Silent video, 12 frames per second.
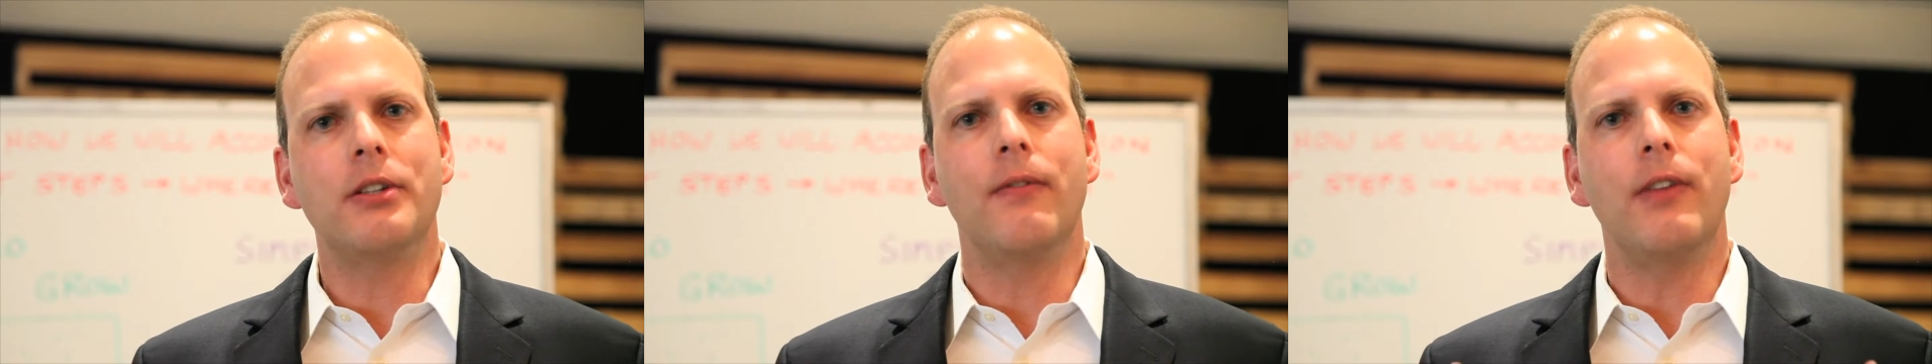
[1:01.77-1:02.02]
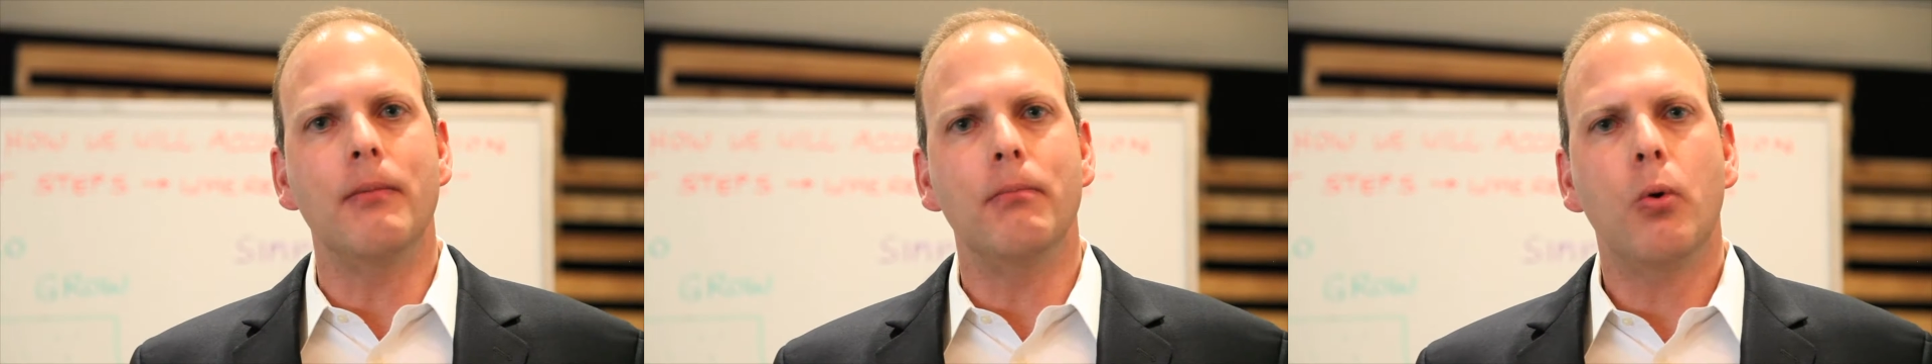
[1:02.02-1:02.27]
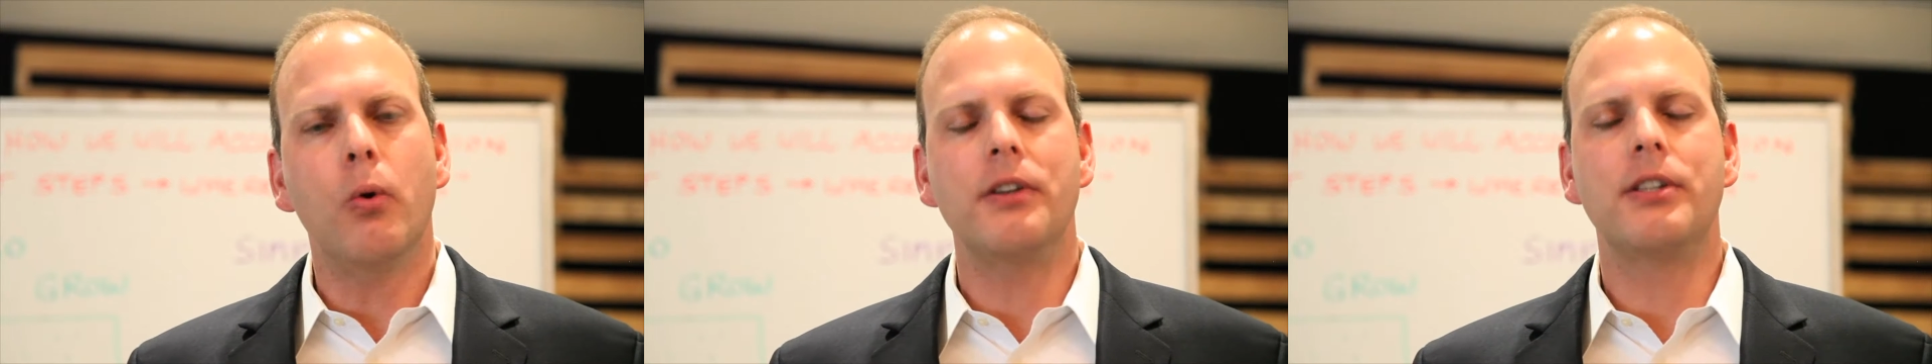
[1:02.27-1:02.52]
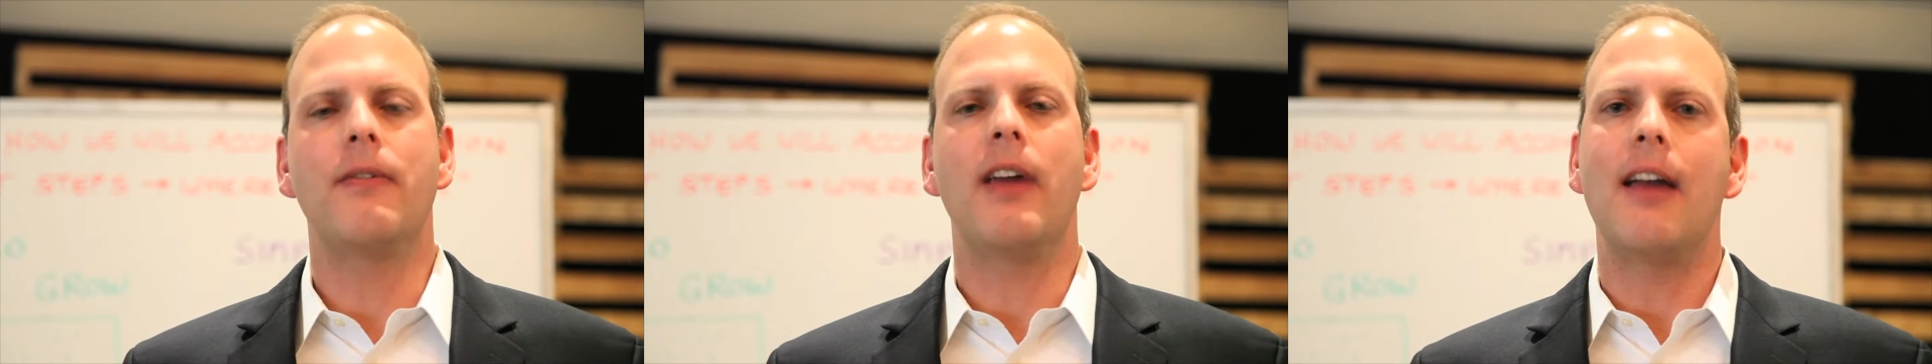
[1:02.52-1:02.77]
us of the
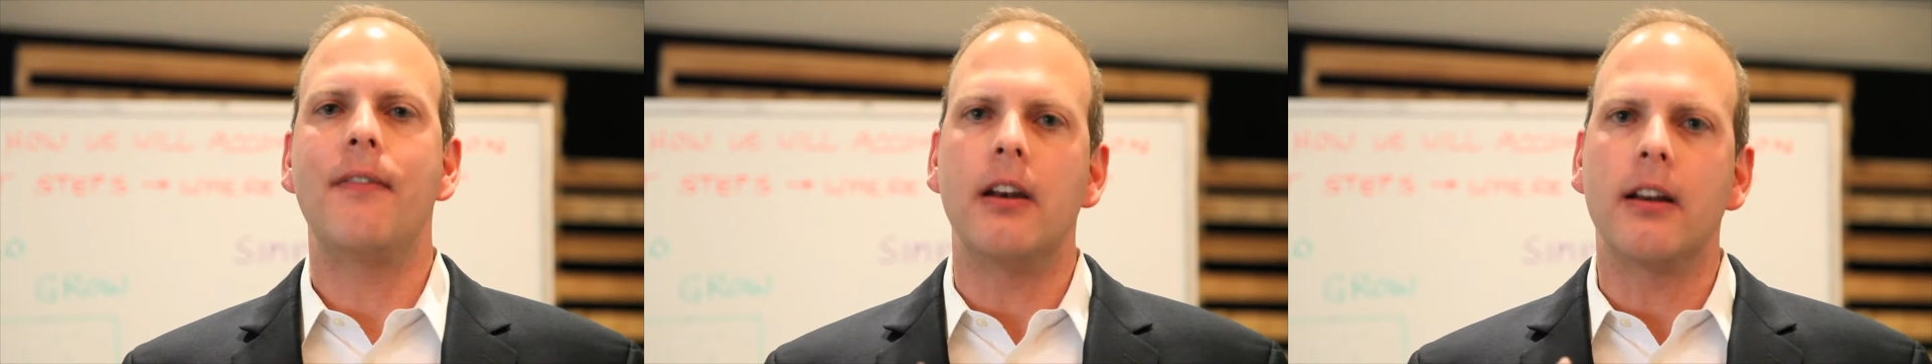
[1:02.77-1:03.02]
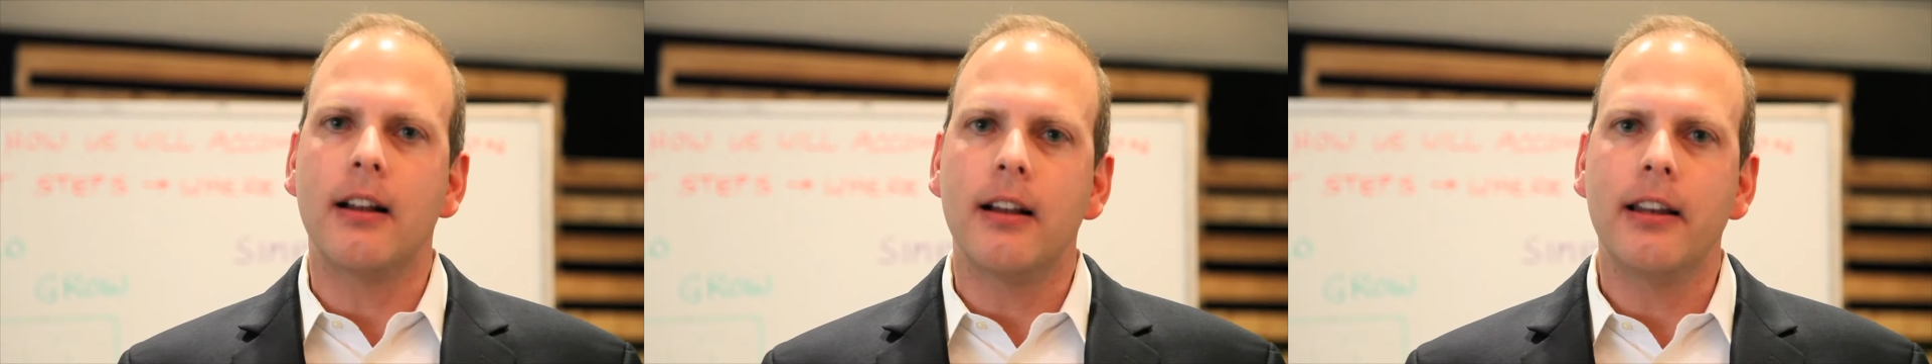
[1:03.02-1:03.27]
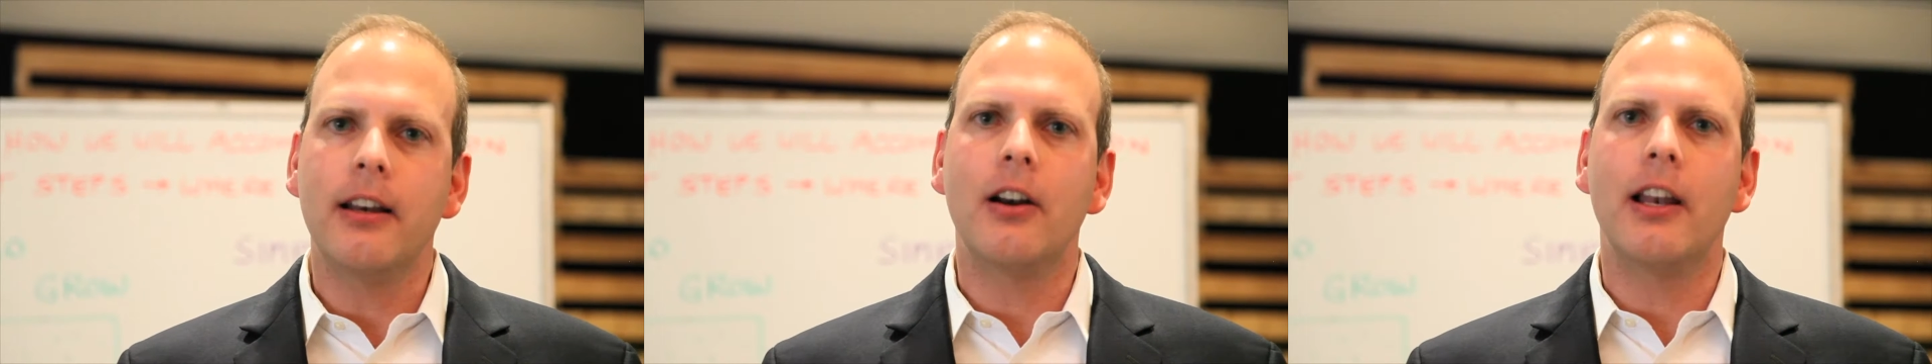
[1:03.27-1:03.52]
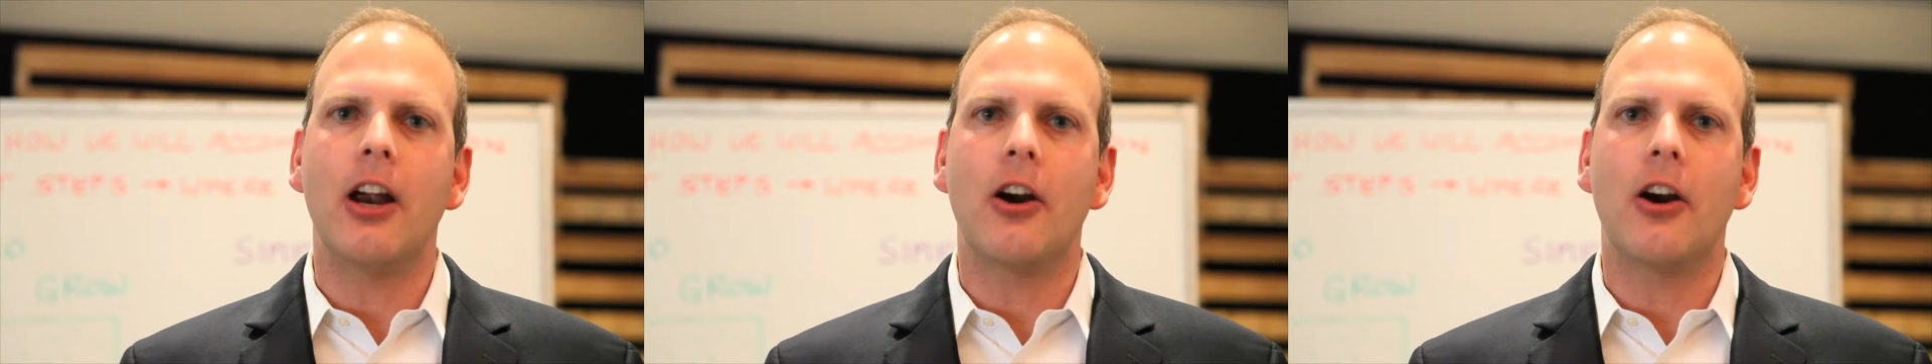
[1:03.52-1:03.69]
importance of having a clearly